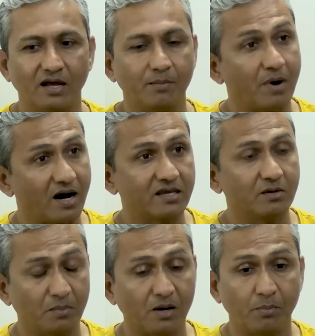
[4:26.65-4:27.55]

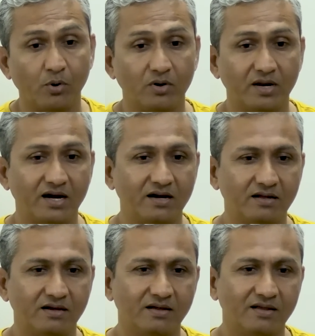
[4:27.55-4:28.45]
embarking upon,
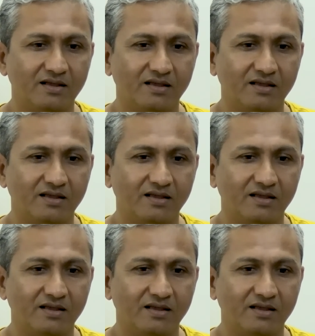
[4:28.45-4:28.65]
and